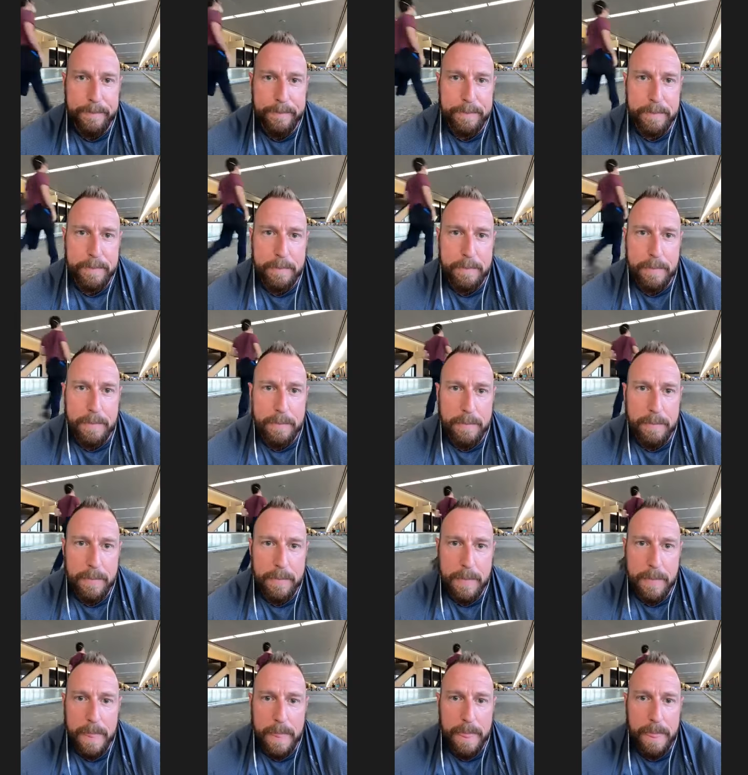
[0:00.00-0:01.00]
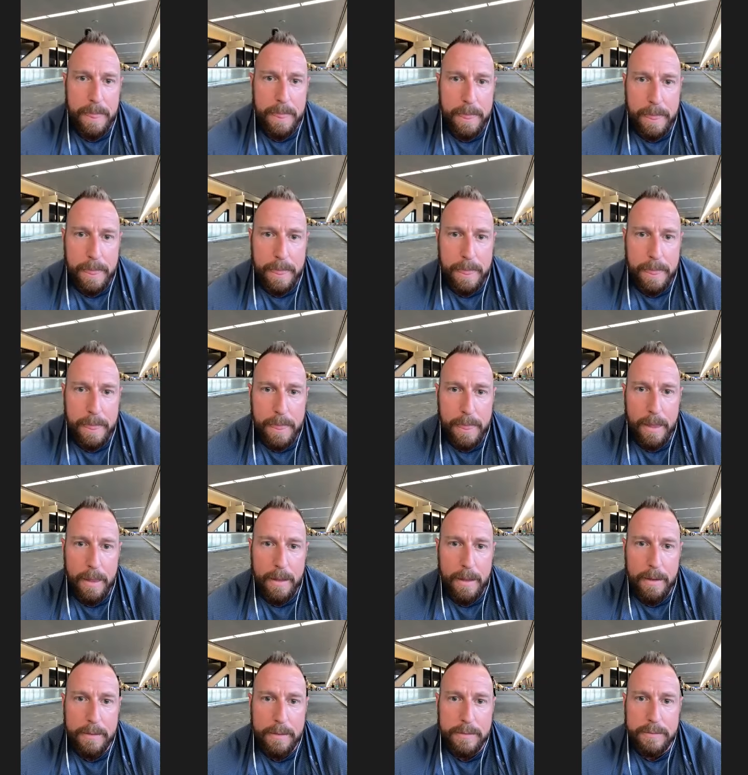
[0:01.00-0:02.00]

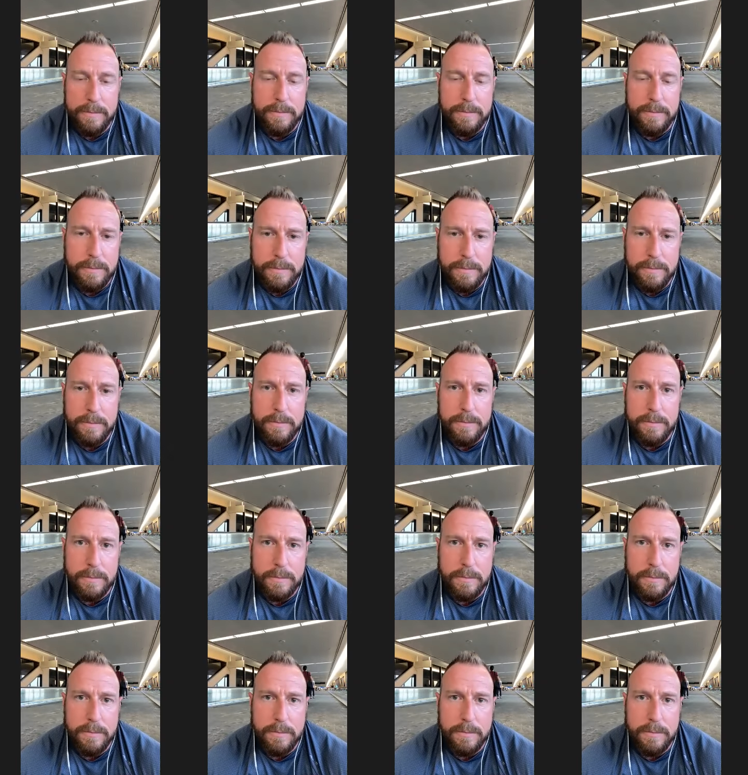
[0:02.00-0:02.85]
No one is speaking in this clip.